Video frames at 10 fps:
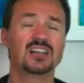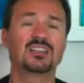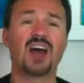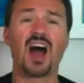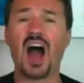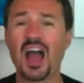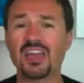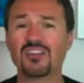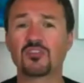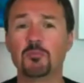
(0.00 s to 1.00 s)
The
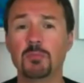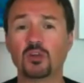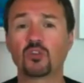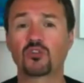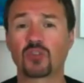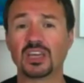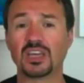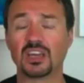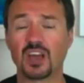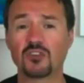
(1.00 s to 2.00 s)
highest milk drinking
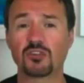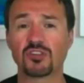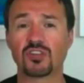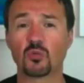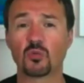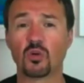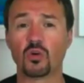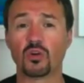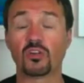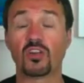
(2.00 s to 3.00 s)
countries in the world